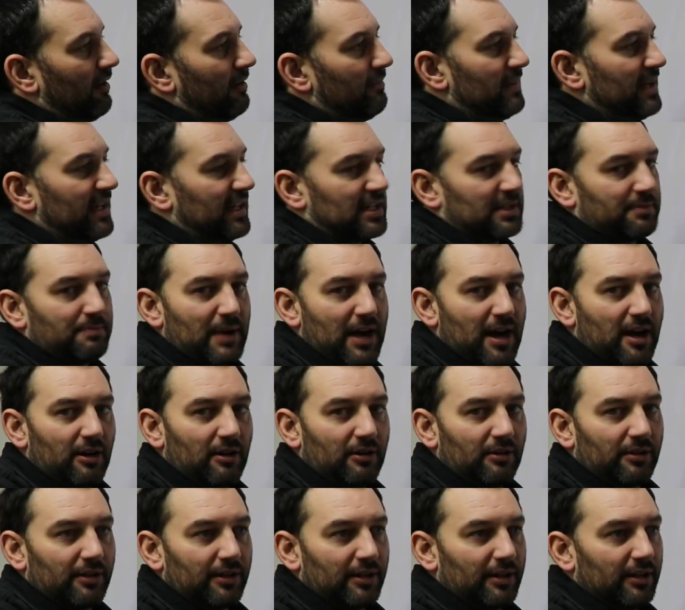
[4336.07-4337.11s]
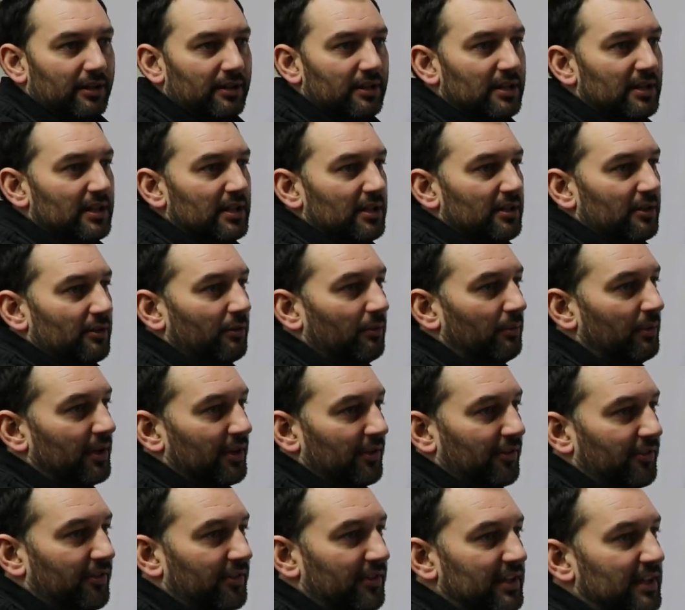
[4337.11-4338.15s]
it makes power
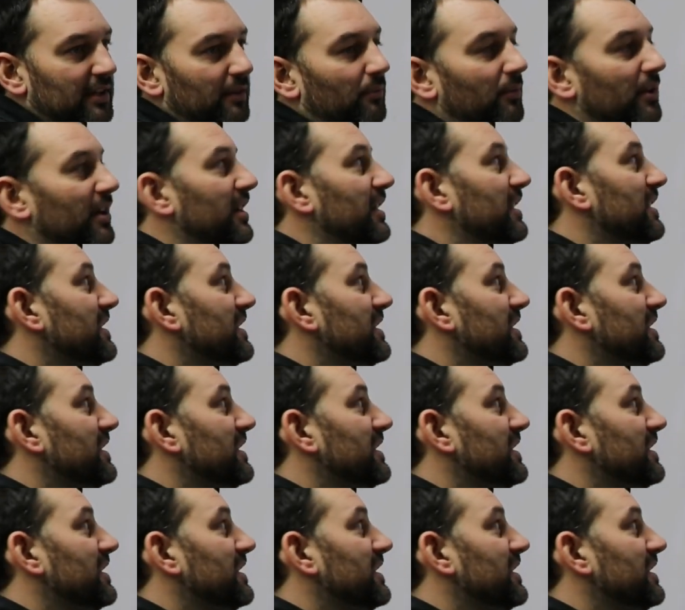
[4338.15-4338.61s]
with what